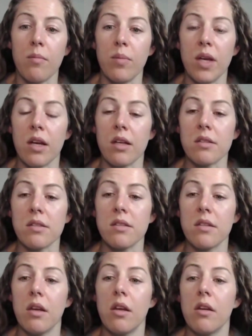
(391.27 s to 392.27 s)

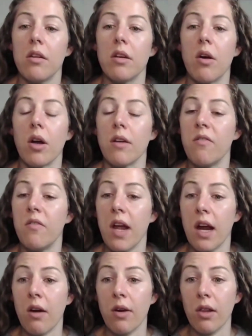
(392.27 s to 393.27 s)
because, on a
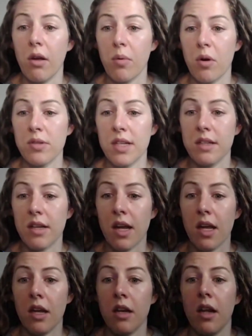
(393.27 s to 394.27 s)
very low protein
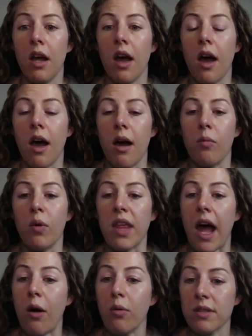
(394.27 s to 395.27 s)
diet
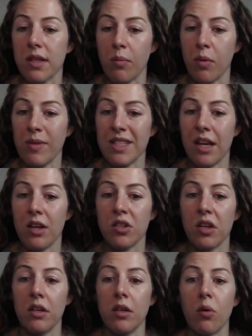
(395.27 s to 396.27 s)
without
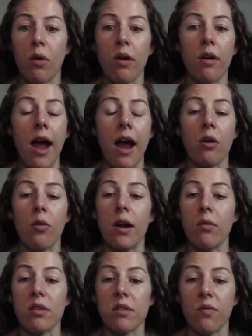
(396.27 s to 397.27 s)
supplementation, you're at
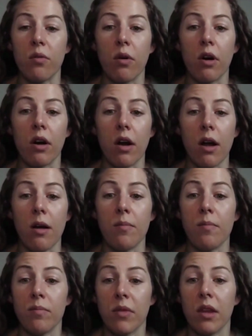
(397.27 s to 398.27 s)
great risk for
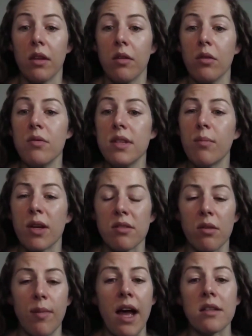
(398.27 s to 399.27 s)
losing
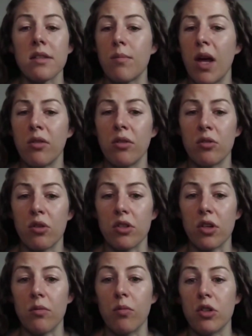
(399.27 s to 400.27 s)
muscle mass and
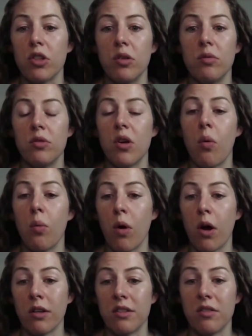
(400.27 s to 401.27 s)
malnutrition, which you don't
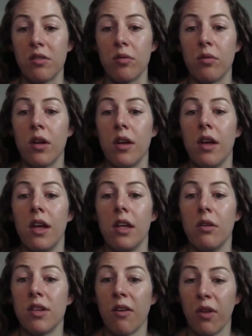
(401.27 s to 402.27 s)
want to.
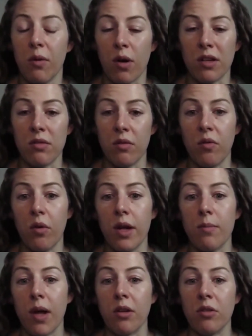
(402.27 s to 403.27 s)
You definitely want to
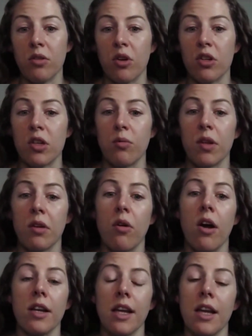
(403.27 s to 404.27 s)
avoid malnutrition with
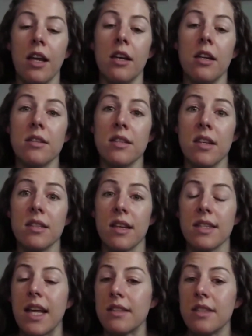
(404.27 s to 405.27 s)
chronic kidney disease
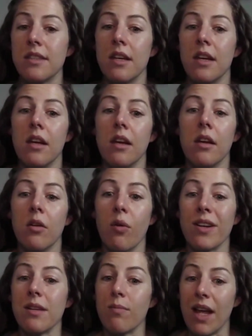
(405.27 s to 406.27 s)
because that's
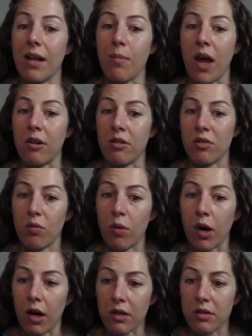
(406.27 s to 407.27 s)
going to make matters
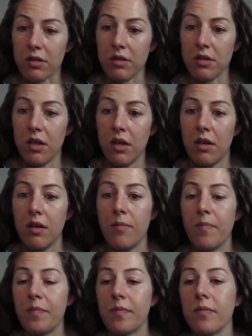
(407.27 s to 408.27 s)
worse.
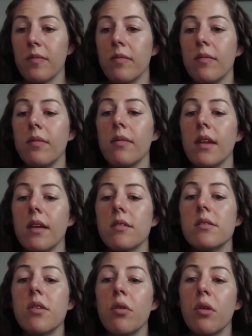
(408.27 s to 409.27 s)

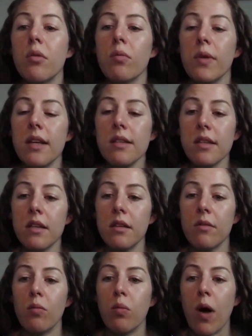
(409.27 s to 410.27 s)
So the
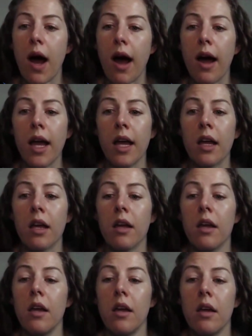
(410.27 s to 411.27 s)
reason why
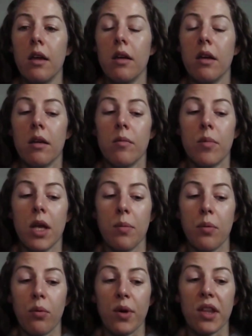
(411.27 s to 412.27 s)

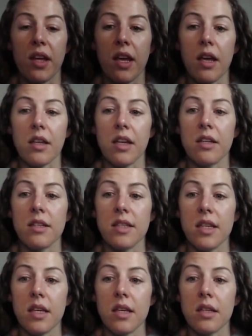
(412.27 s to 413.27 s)
people with kidney
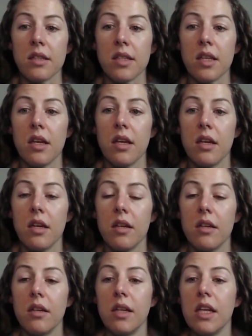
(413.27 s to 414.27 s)
disease
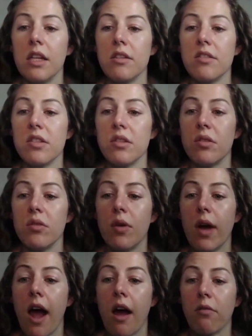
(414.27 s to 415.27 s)
need to
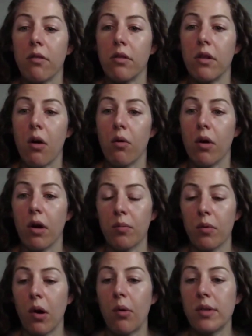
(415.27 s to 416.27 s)
have lower
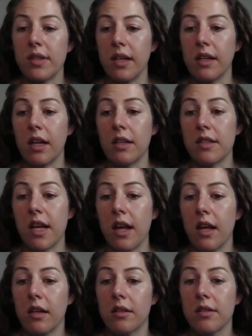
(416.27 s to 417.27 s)
protein
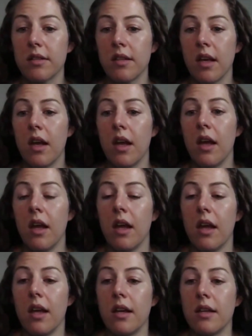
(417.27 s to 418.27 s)
intakes
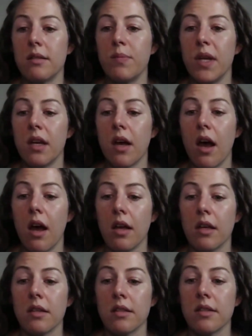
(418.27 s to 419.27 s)
is
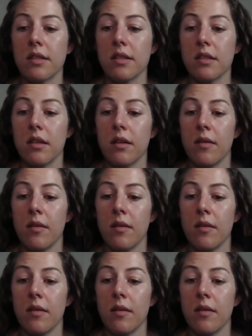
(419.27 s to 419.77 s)
because